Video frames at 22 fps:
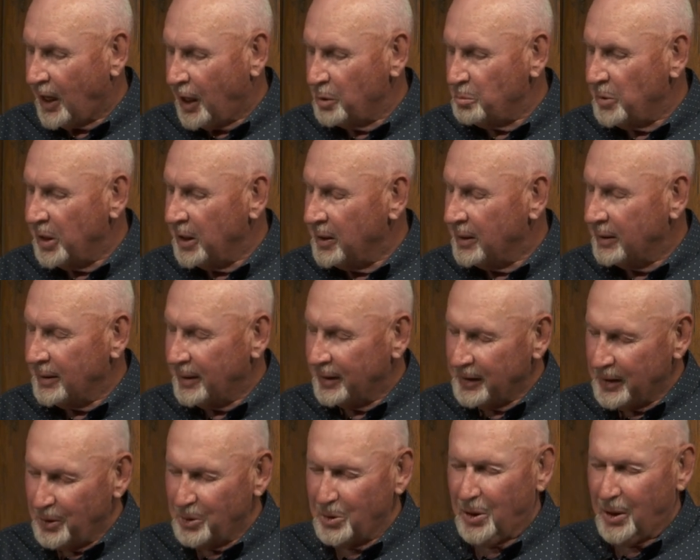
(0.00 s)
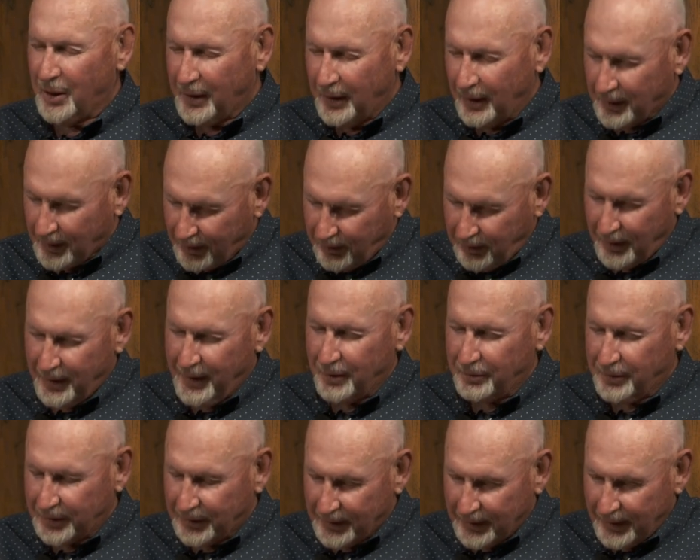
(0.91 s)
I mean, you look at
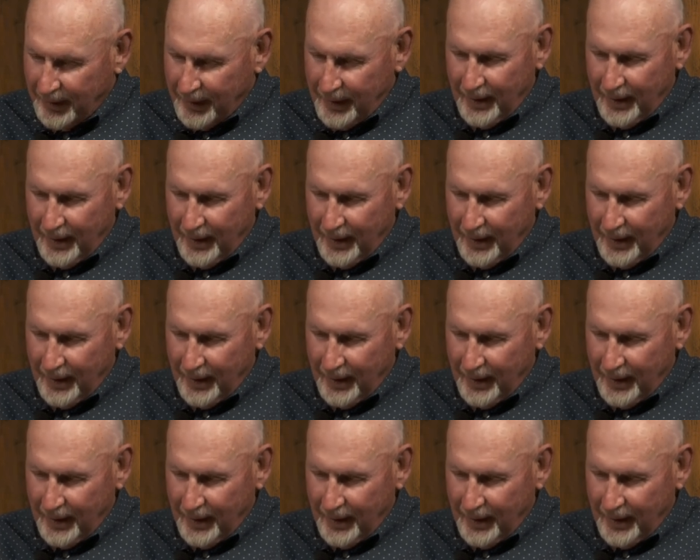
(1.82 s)
Cliff's